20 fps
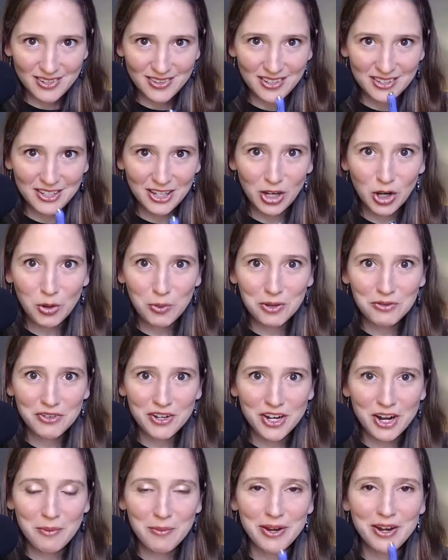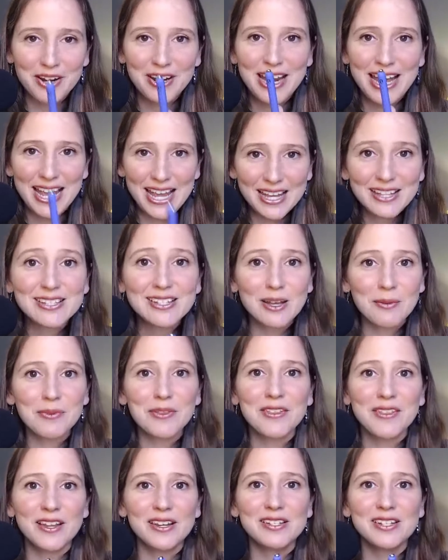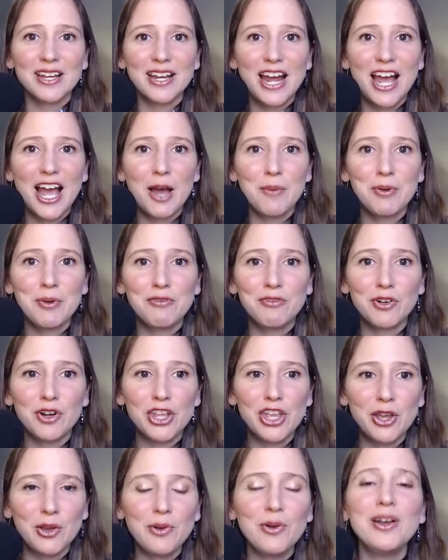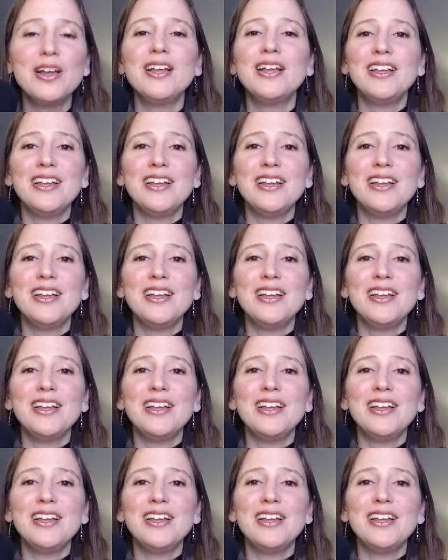that the global phenomenon is something that is going to happen for you.